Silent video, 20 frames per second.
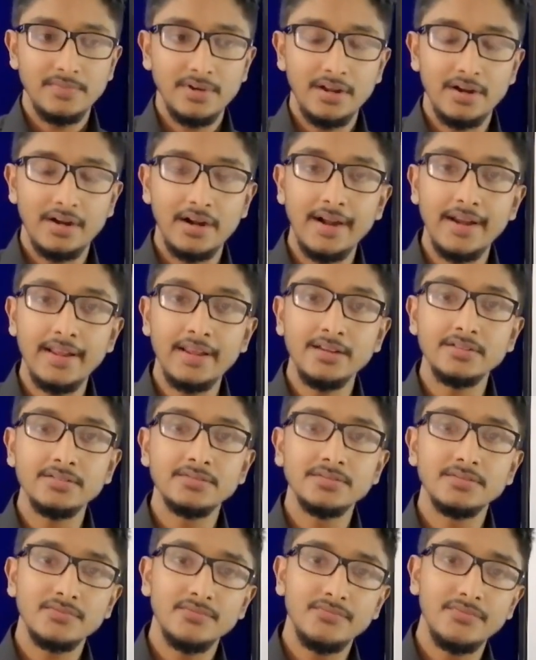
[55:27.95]
running
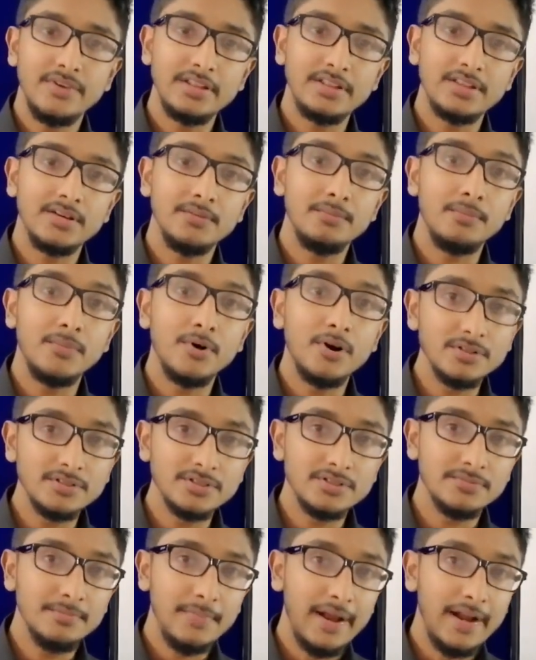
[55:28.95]
with
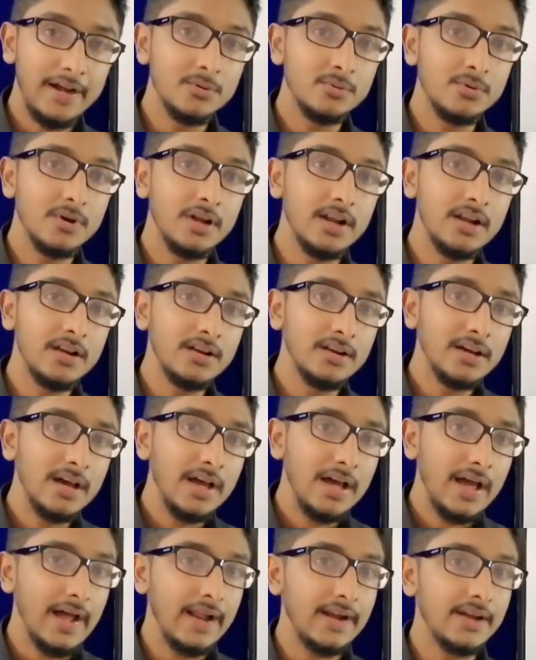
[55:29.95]
both manual
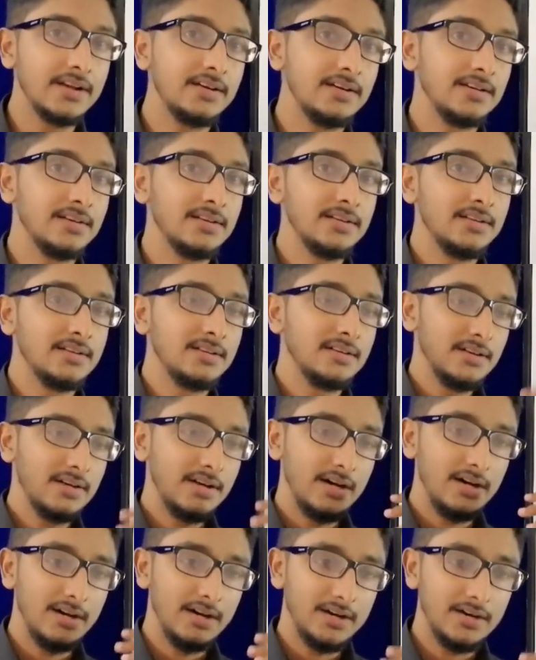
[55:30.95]
and
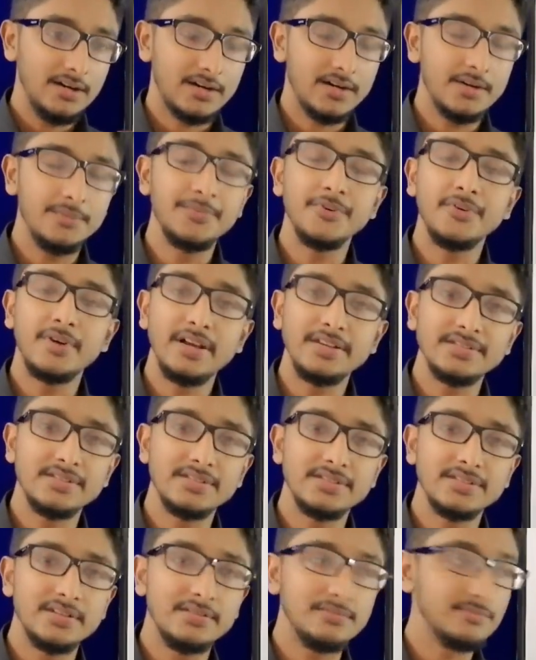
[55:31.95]
computerized
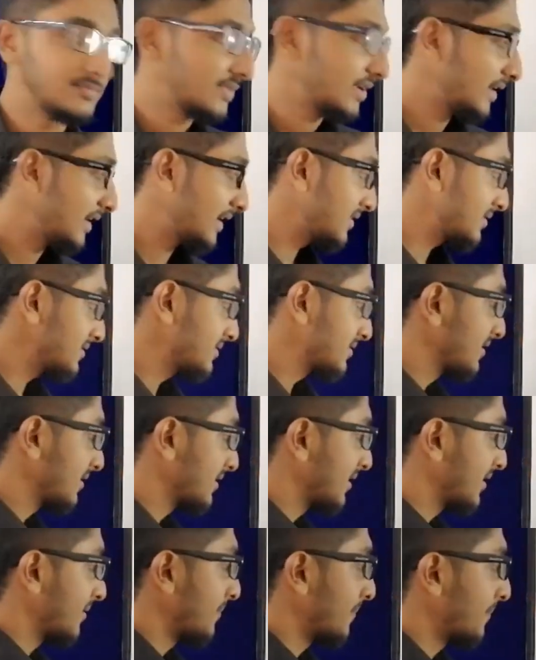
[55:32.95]
system is
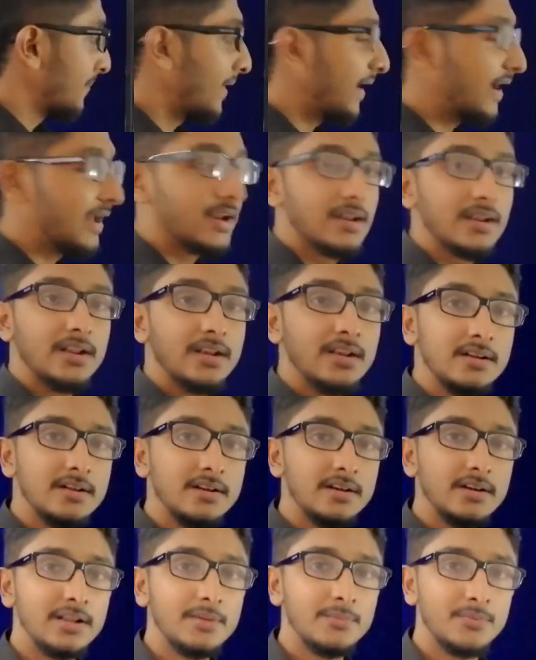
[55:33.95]
parallel
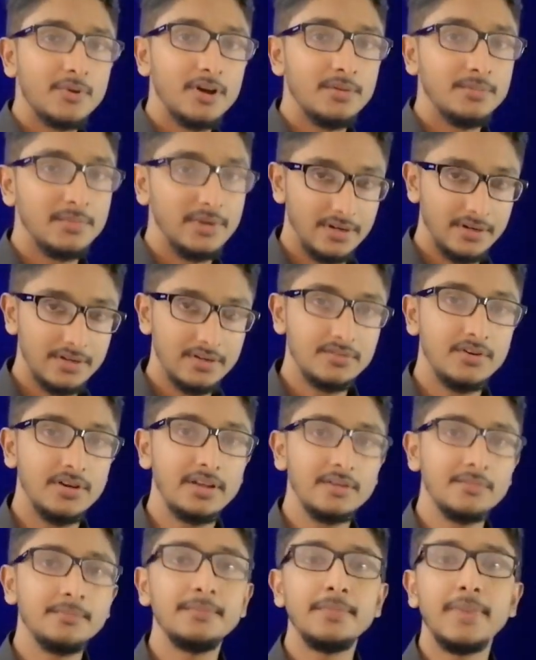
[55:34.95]
deployment,
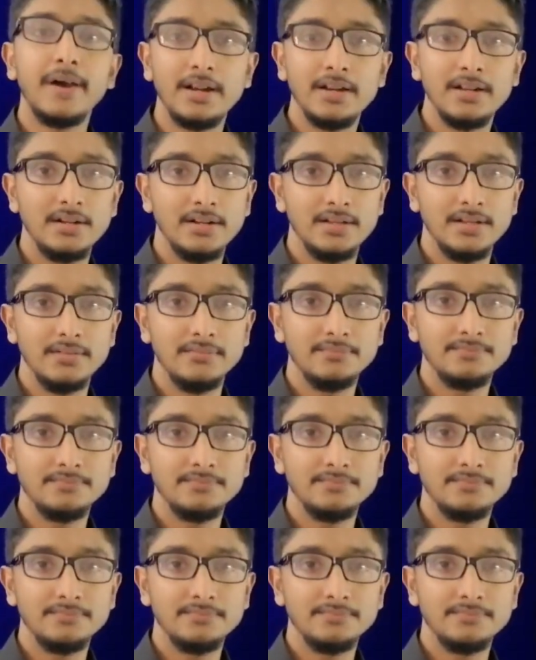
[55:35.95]
going parallelly,